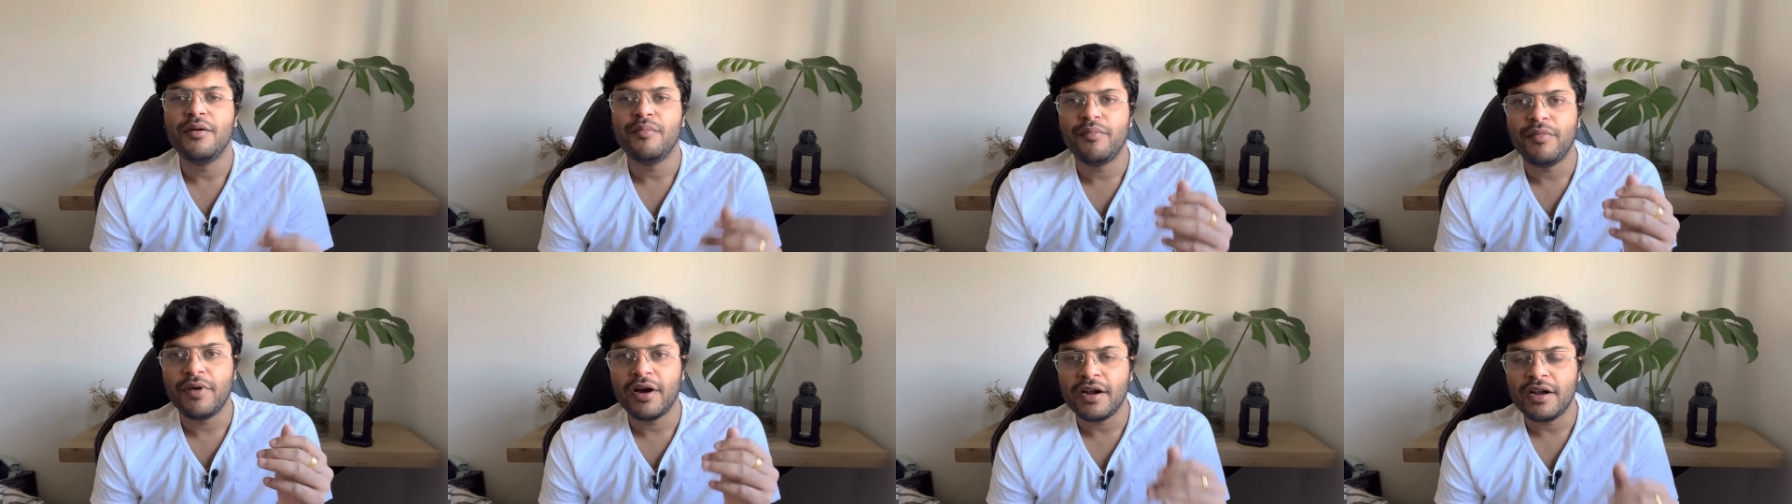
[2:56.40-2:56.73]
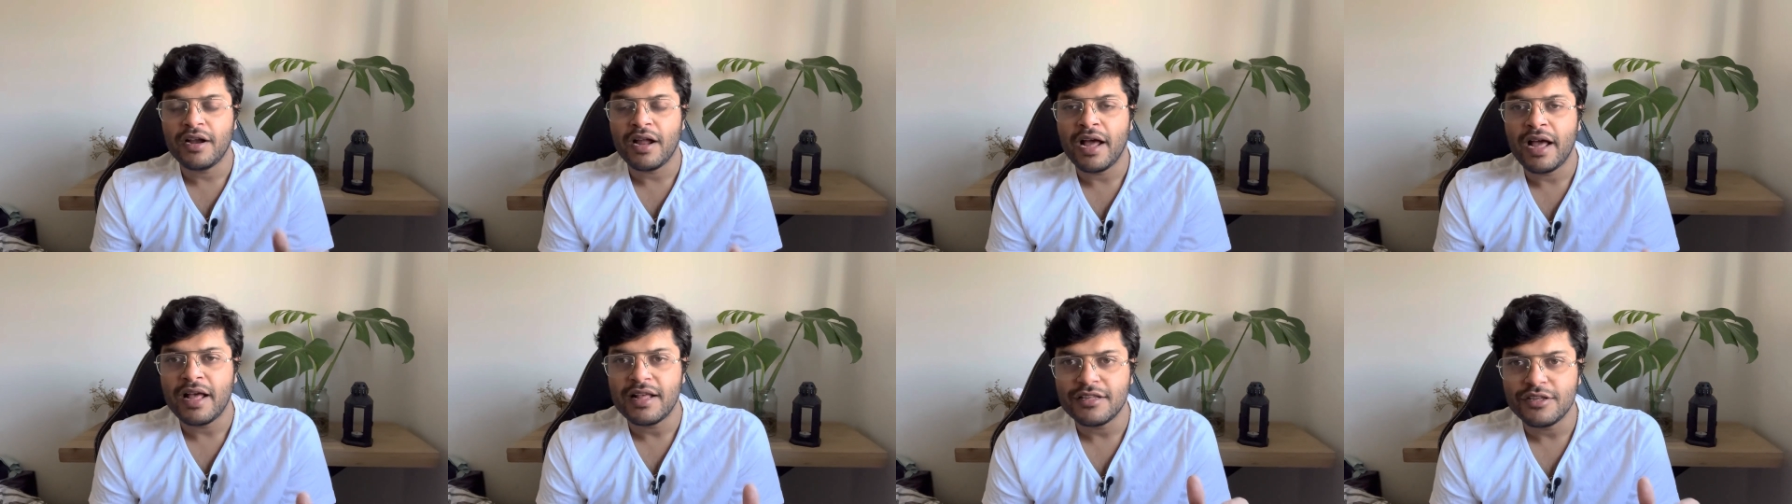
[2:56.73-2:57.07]
but
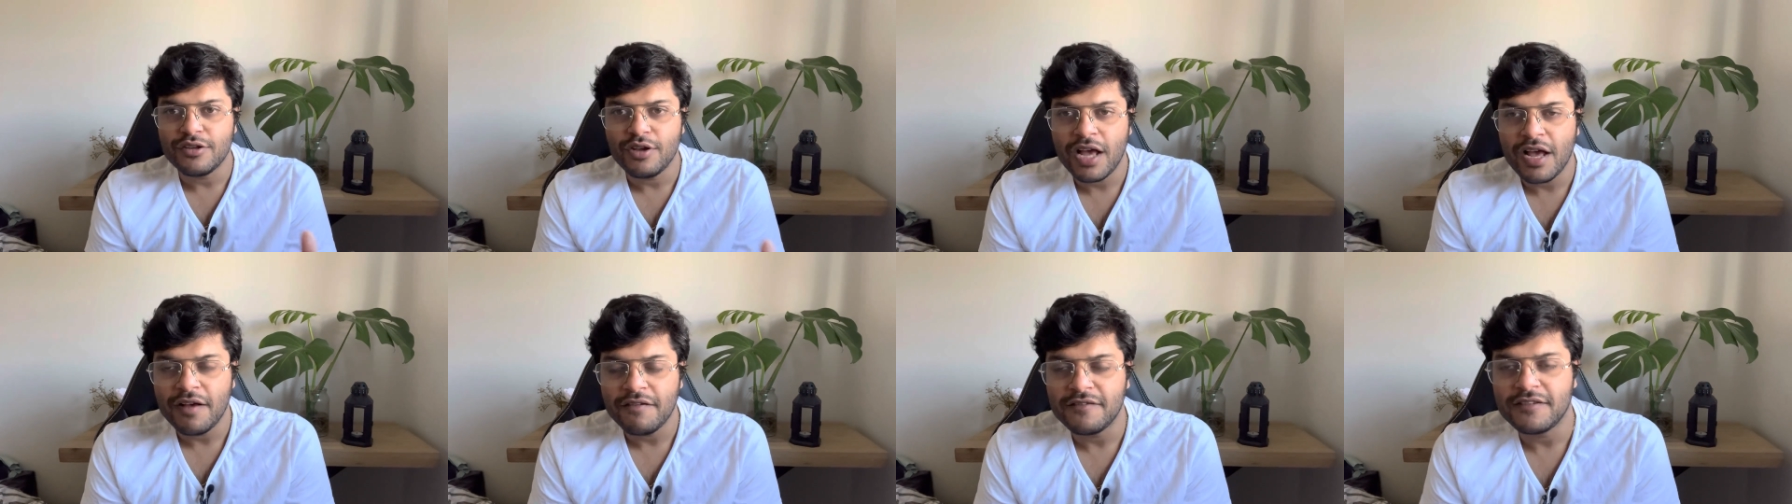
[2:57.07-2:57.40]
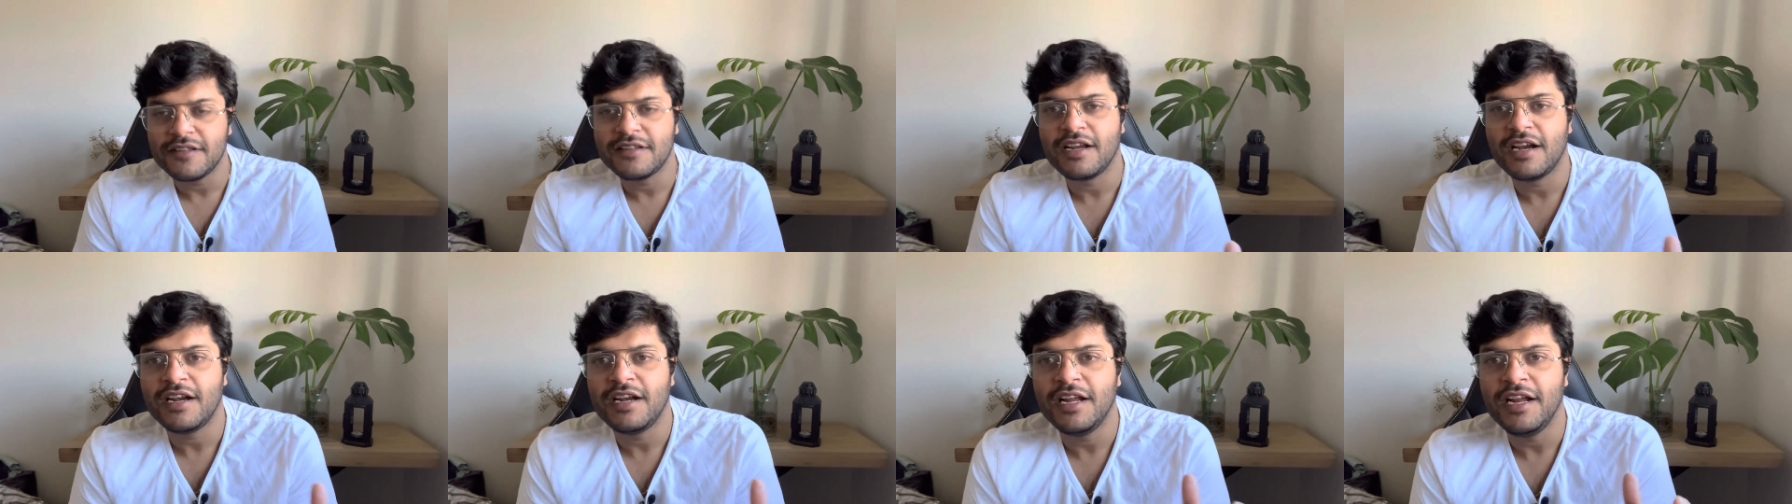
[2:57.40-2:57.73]
as you have
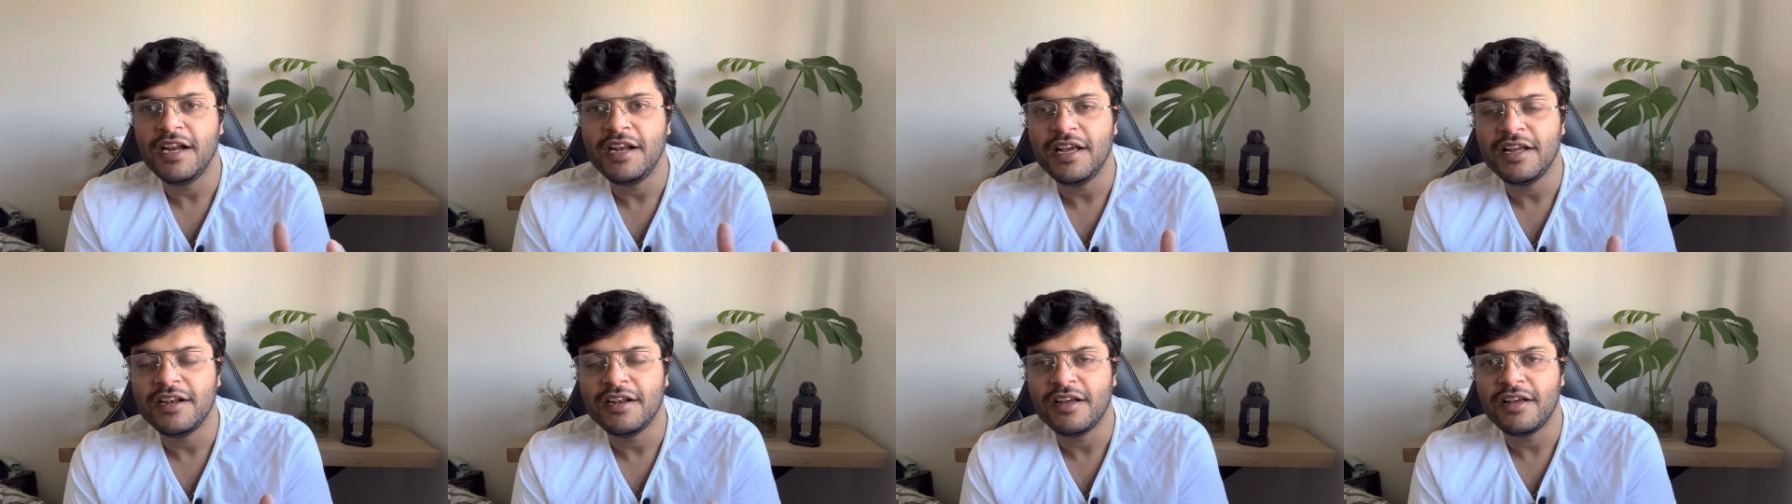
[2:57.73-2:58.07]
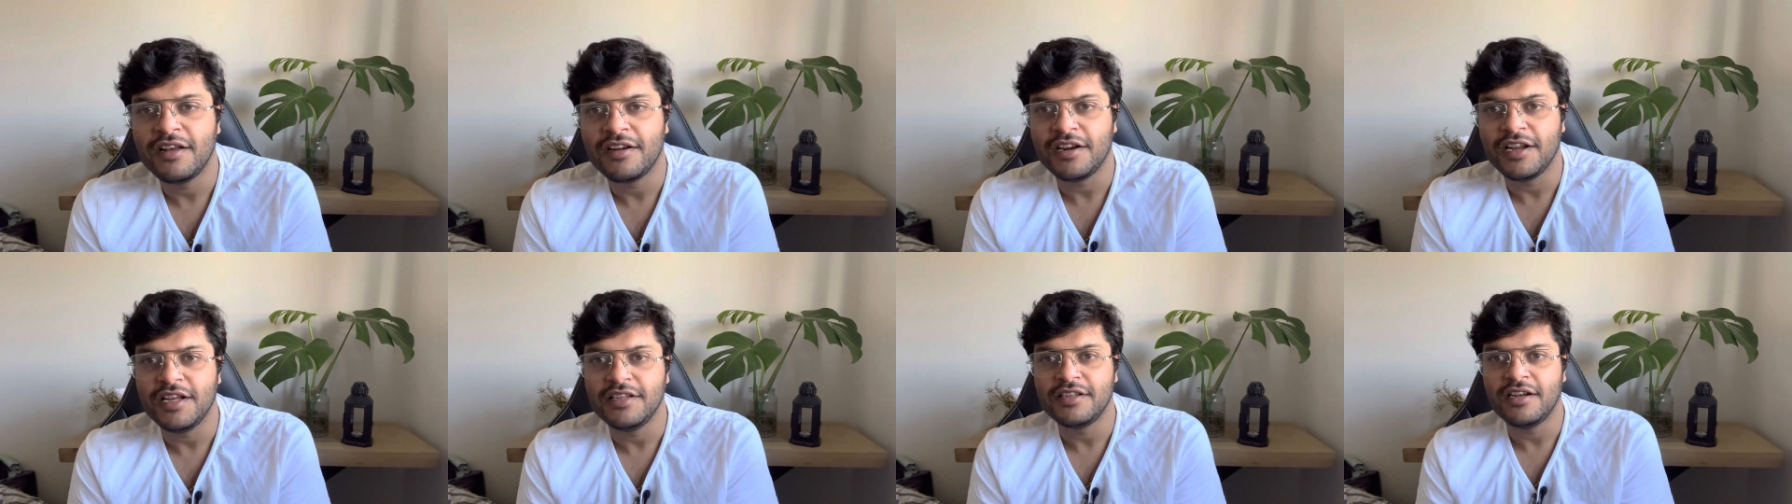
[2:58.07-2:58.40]
studied in a
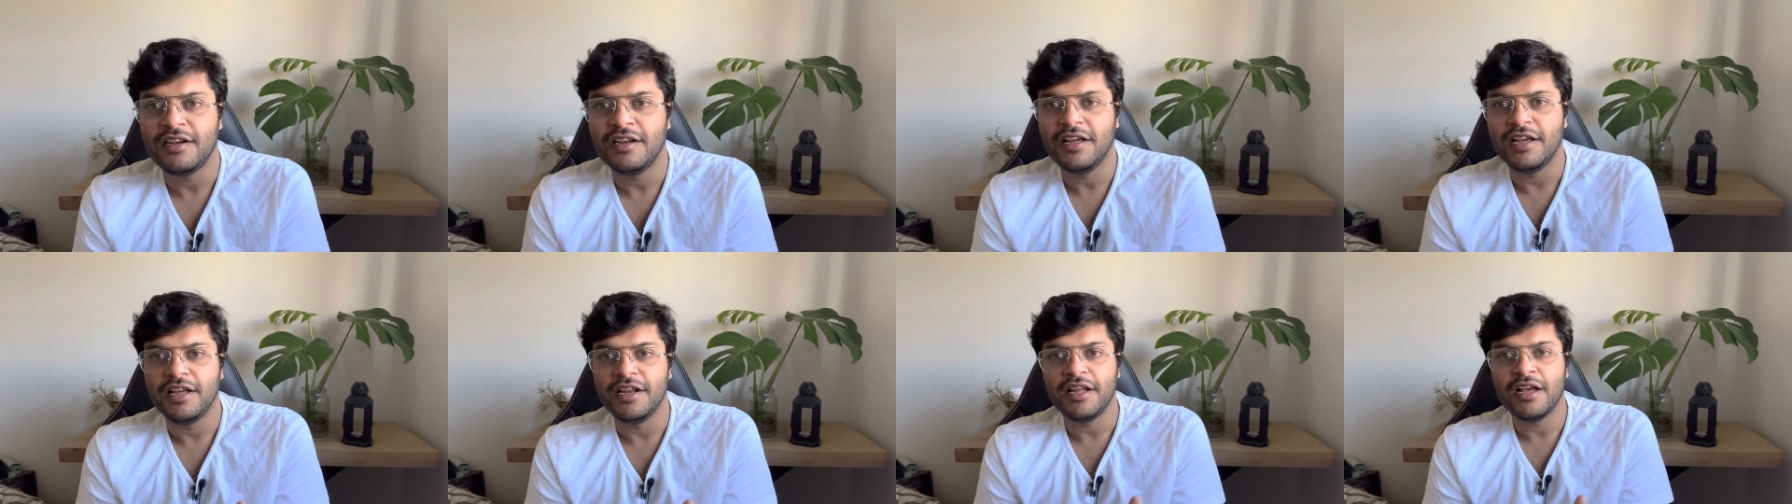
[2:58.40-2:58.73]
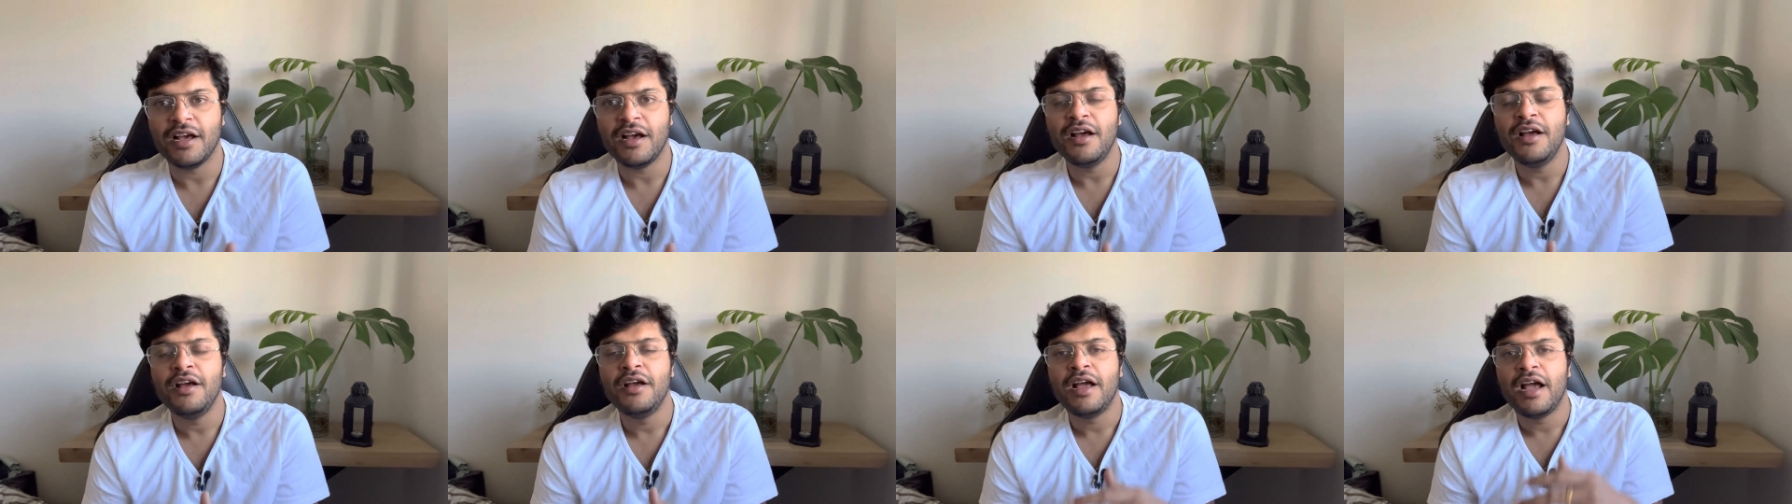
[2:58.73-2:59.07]
regional
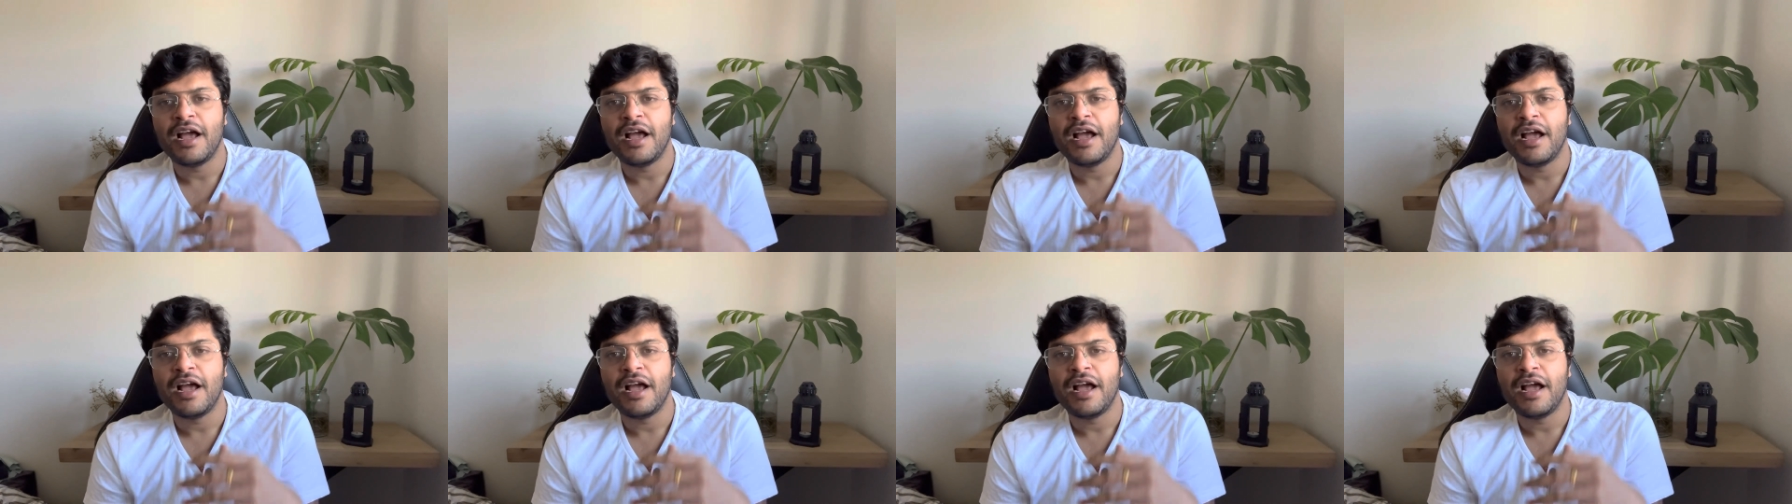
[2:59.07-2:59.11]
area